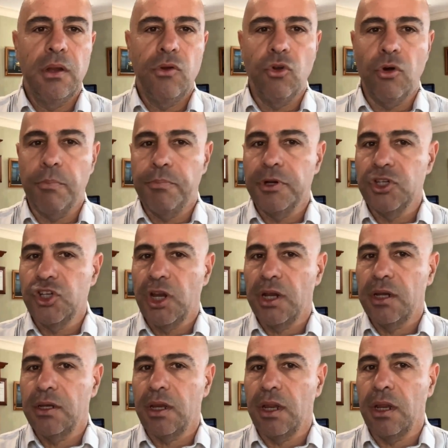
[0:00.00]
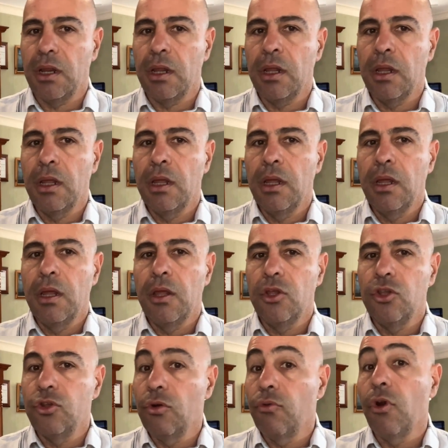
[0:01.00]
not projecting
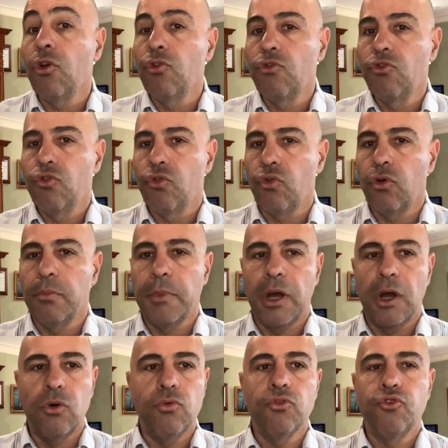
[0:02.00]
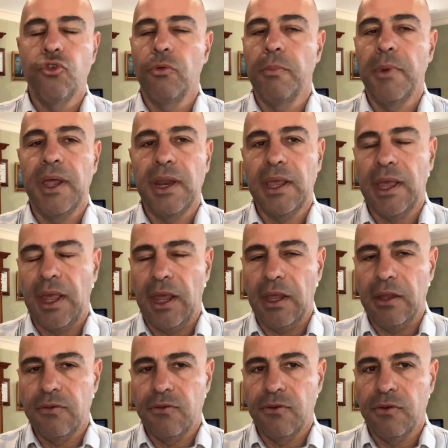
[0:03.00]
your own trauma or traumatic
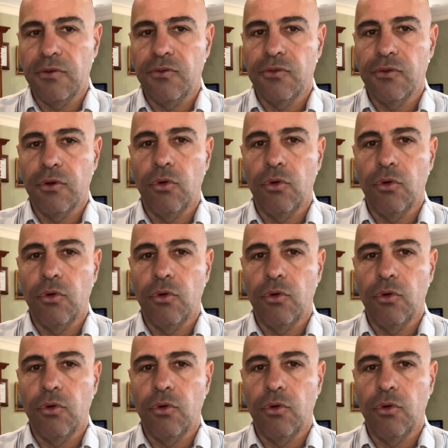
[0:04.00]
answers